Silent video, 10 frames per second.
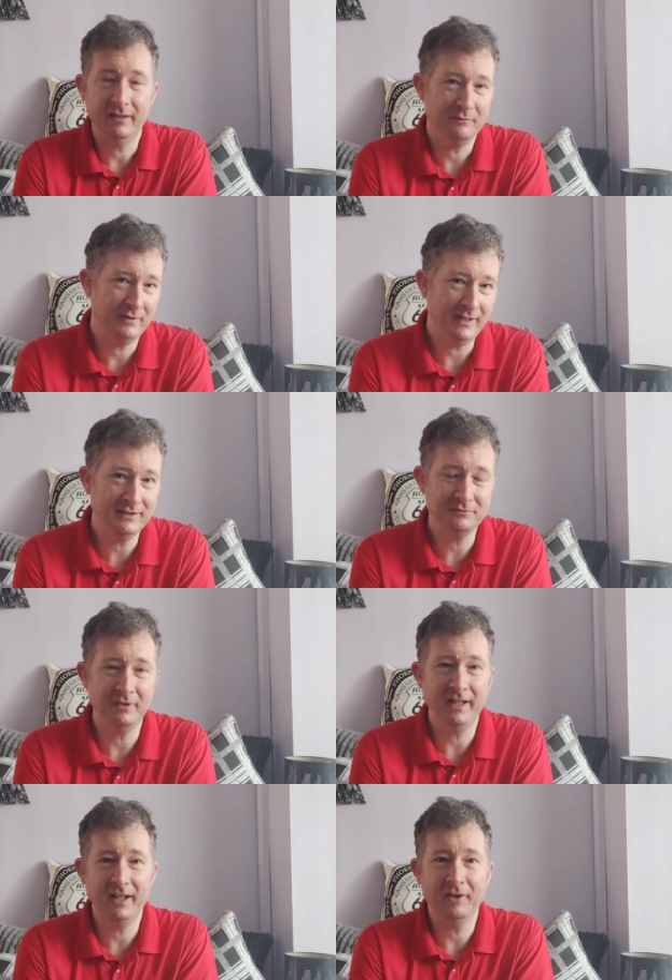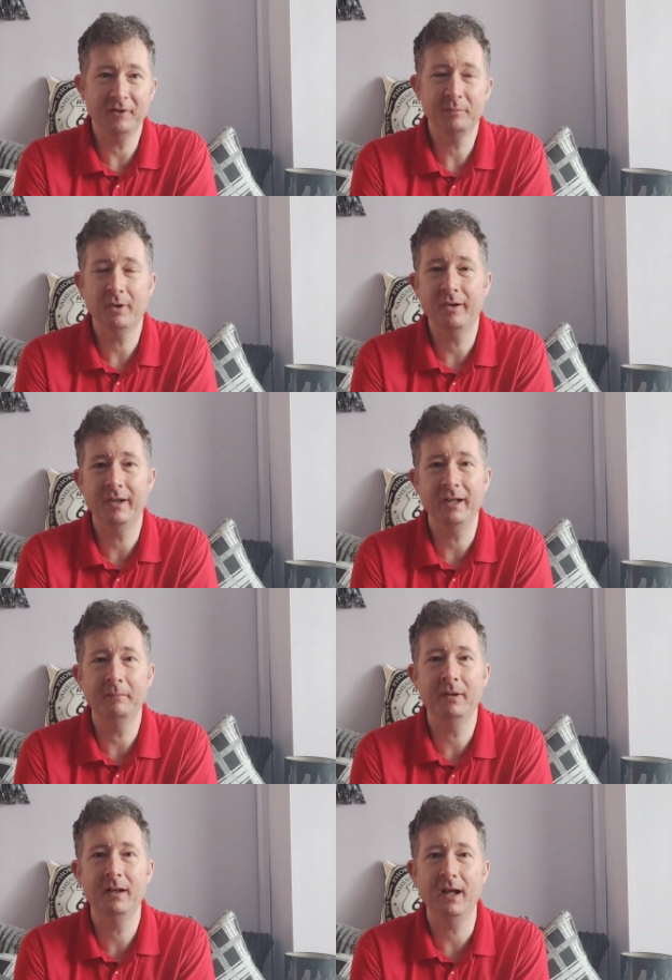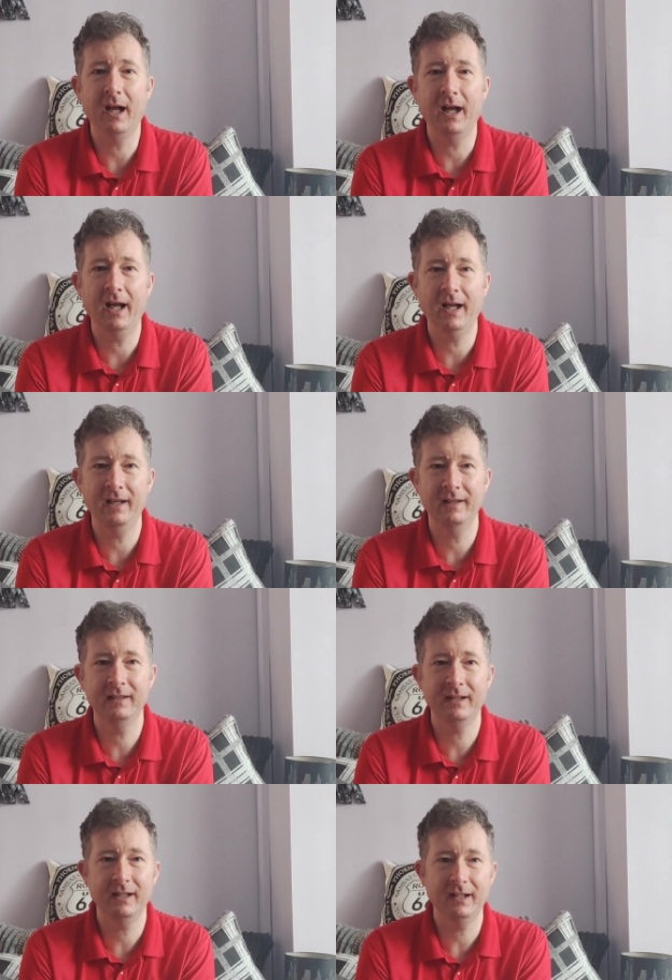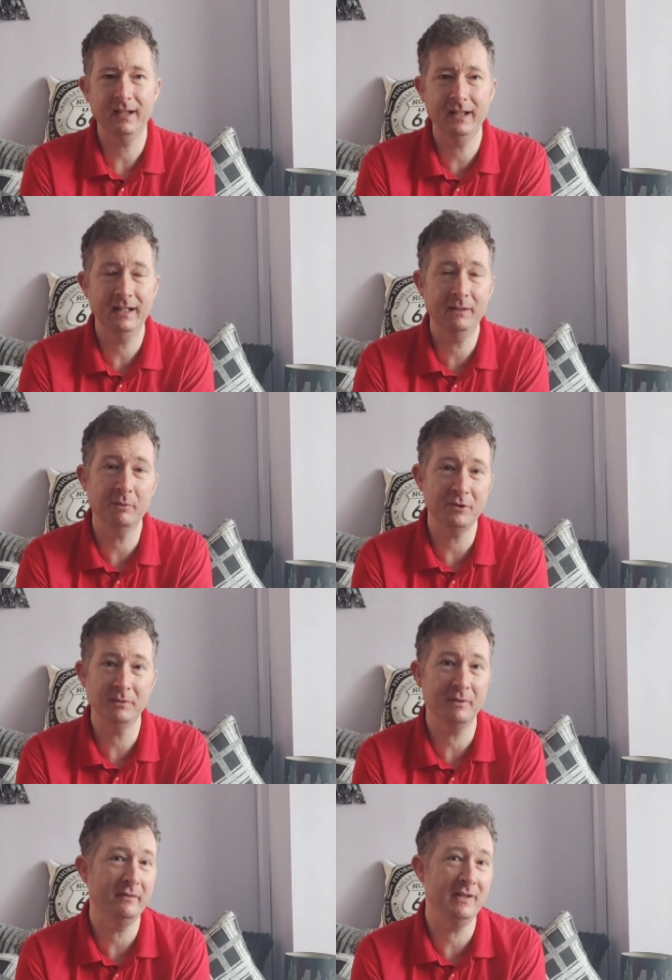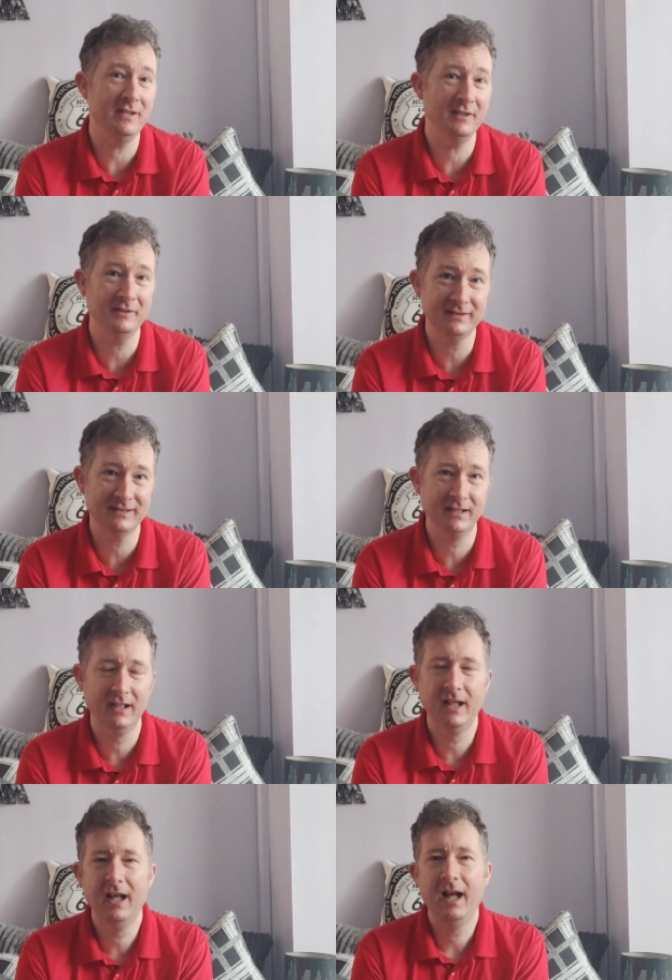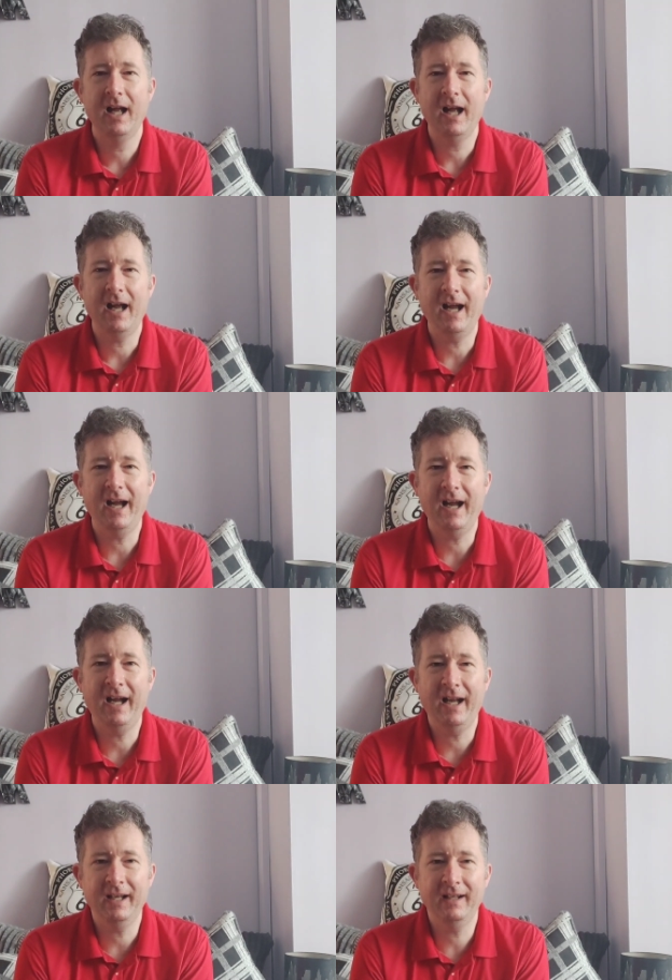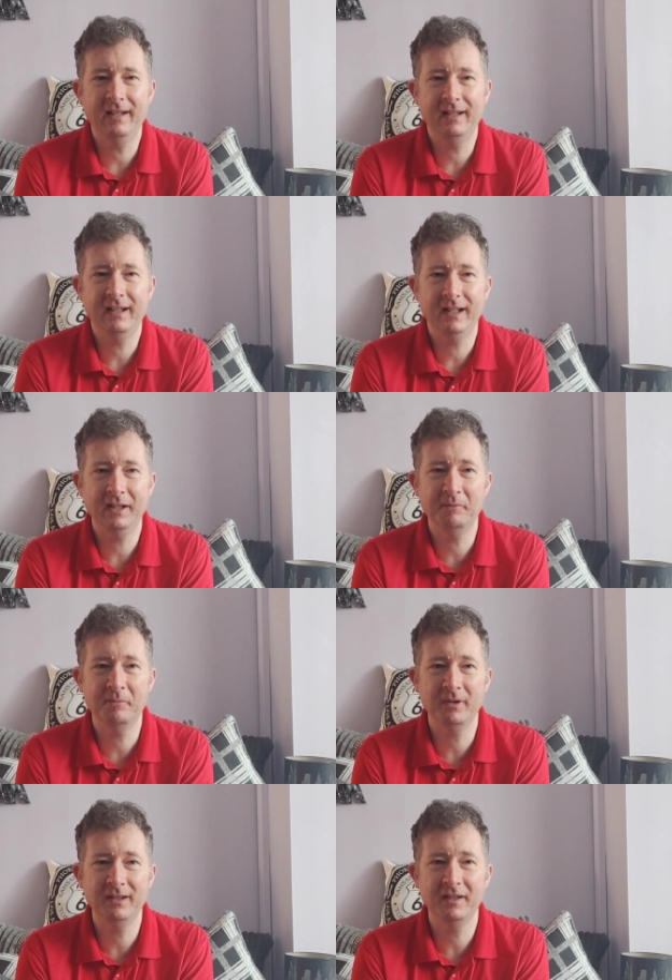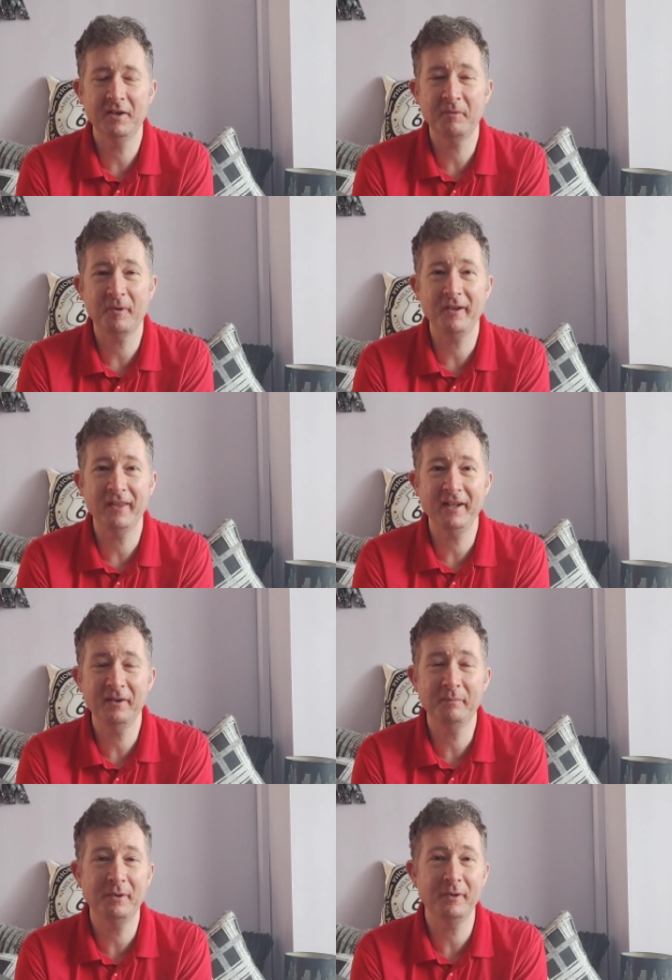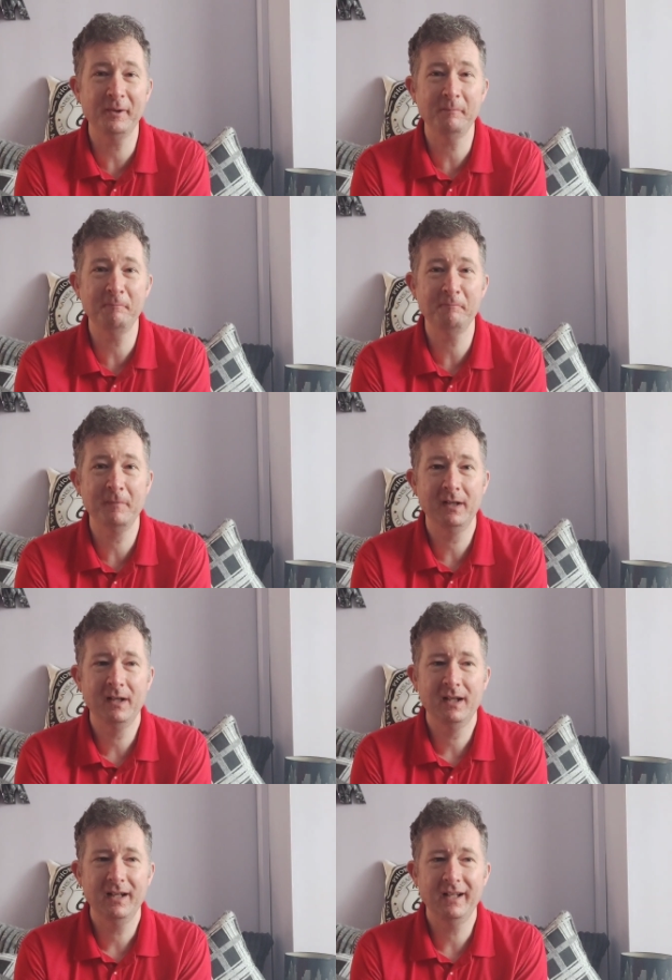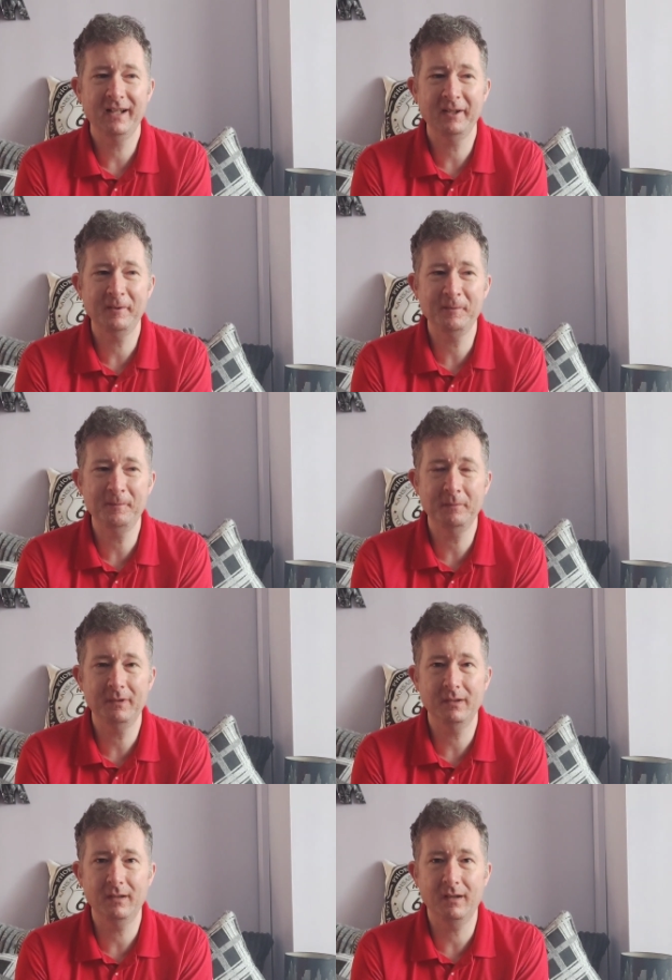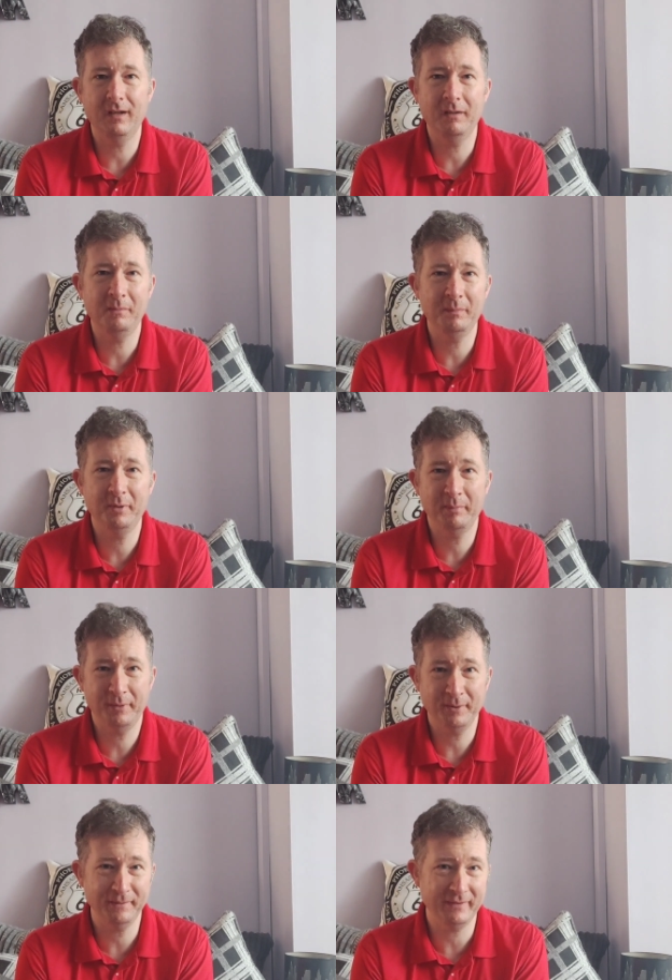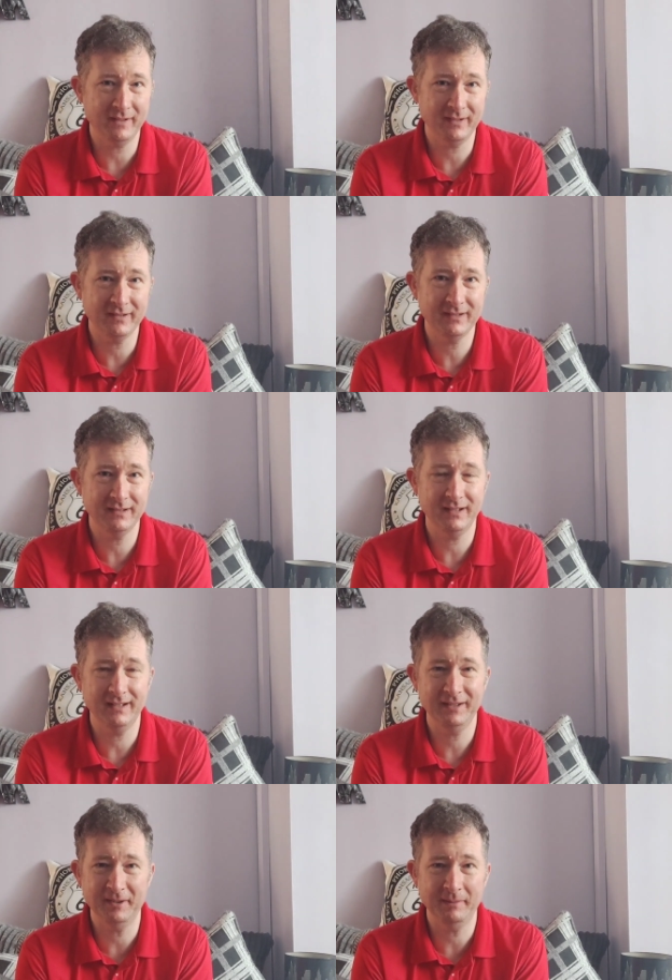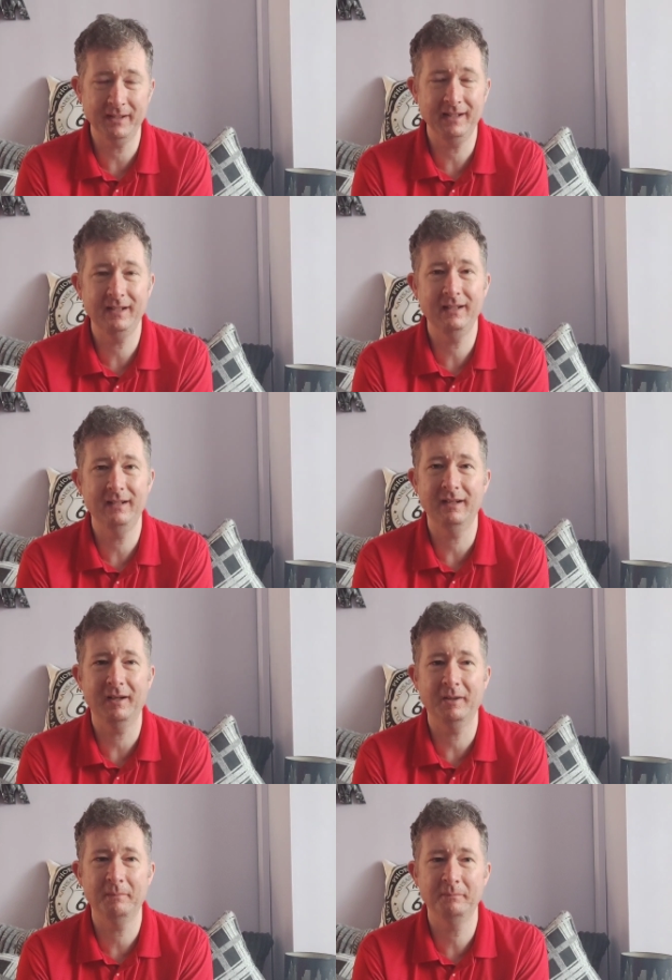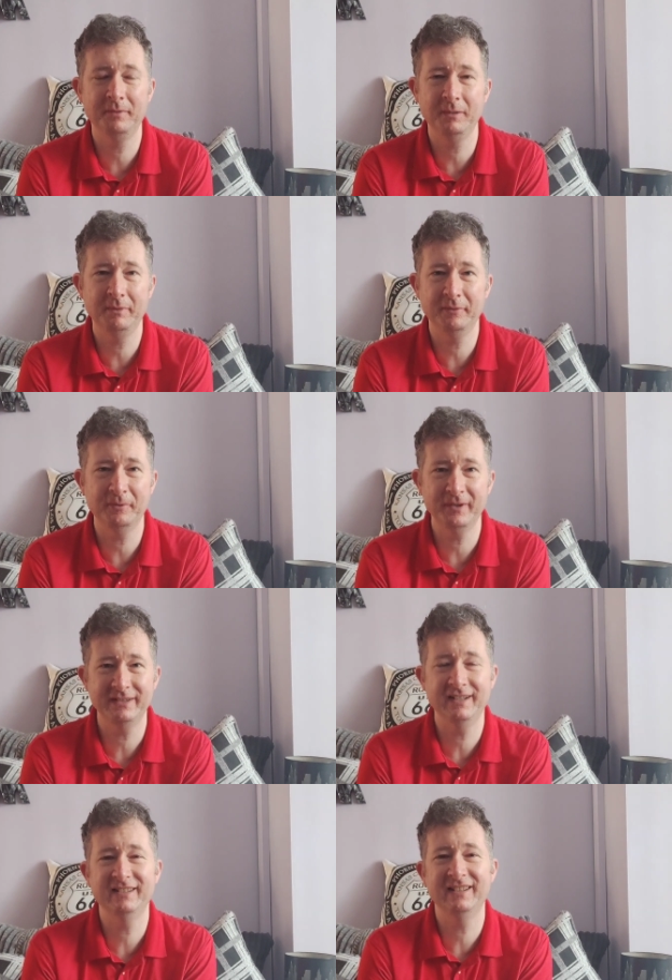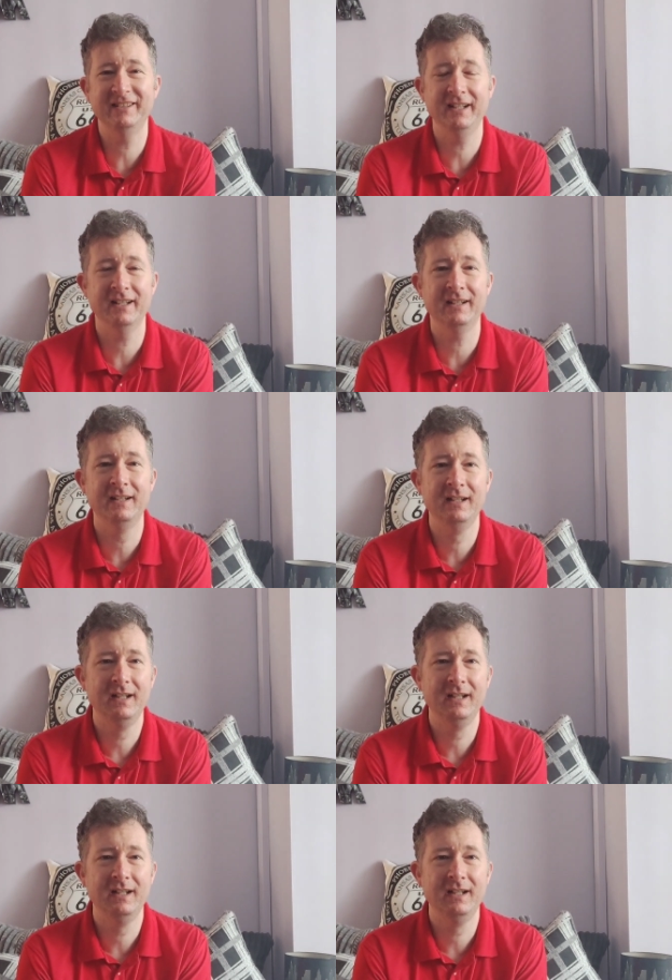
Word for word: Reece really likes Prime and he watches my videos, and he wanted to know what I think of Prime. Now, I'm a proper old fart. You know, I mean, I'm going to be forty-six this year.